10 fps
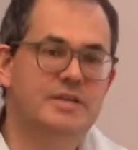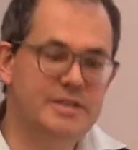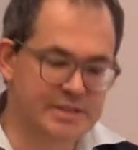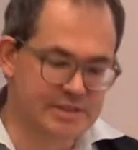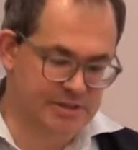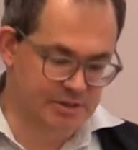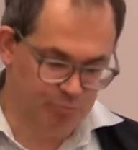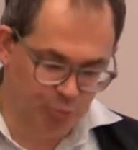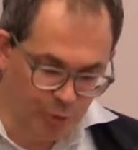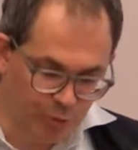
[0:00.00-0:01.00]
this
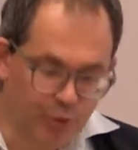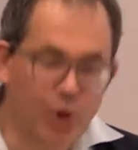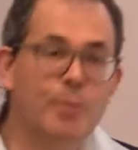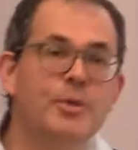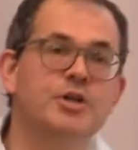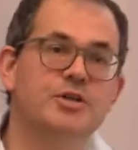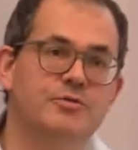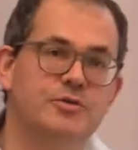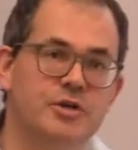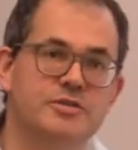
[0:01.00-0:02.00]
format
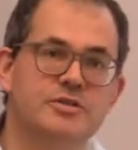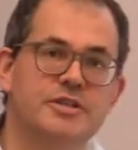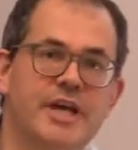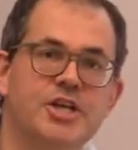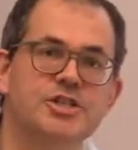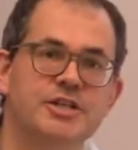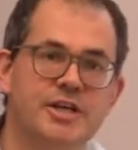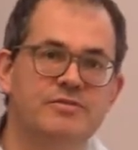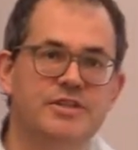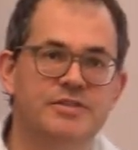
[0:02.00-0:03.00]
of consultation
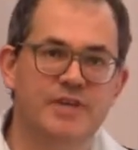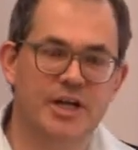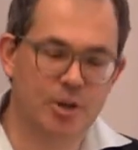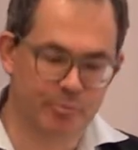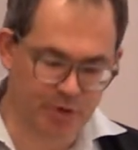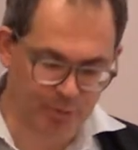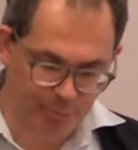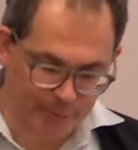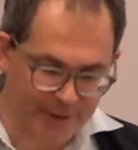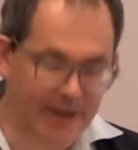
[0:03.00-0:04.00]
that we developed
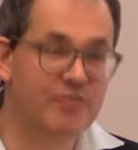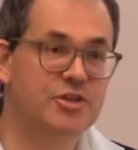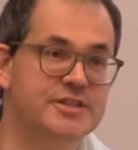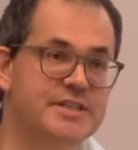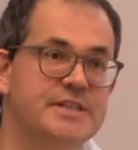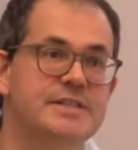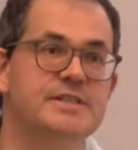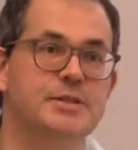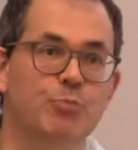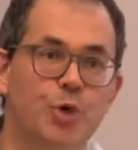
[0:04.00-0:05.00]
ever
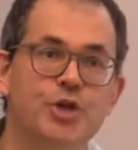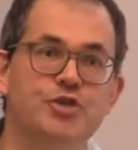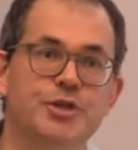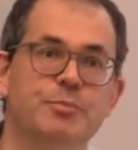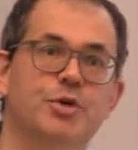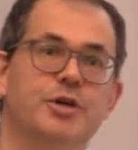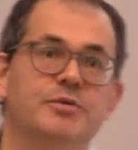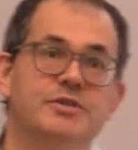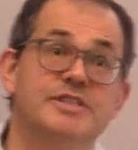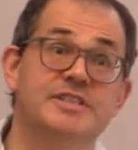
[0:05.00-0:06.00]
since the monitoring
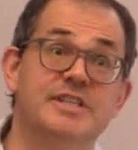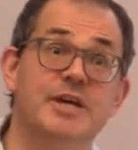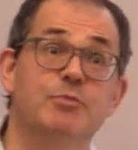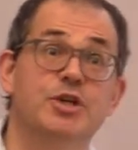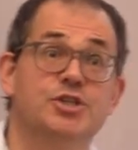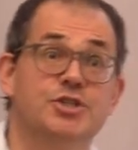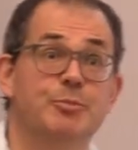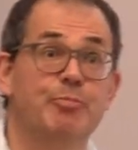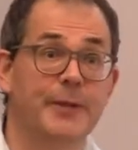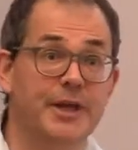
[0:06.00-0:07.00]
body was
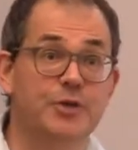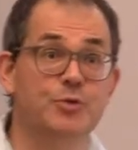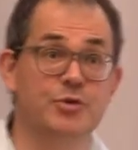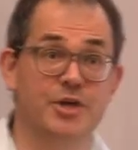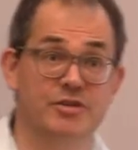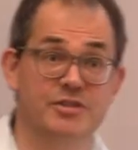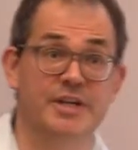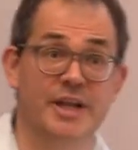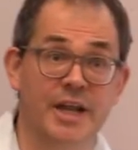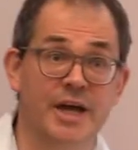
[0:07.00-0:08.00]
established in
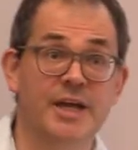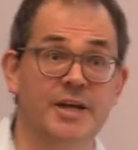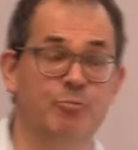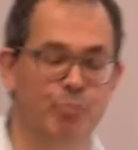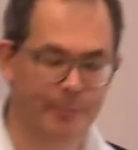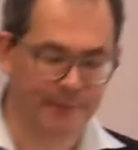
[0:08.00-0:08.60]
2009